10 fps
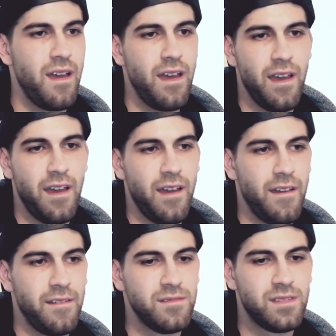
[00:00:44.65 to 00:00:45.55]

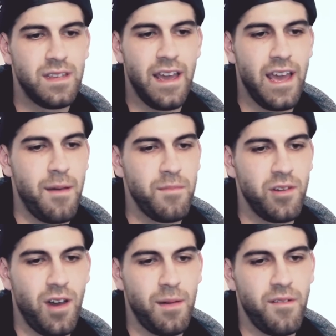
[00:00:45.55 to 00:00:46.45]
And today I'm, you
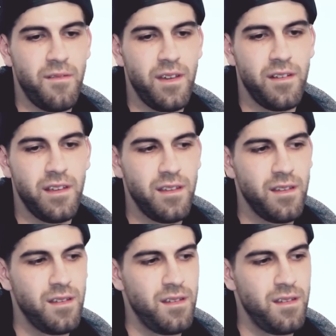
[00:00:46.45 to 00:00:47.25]
know, I'm at a very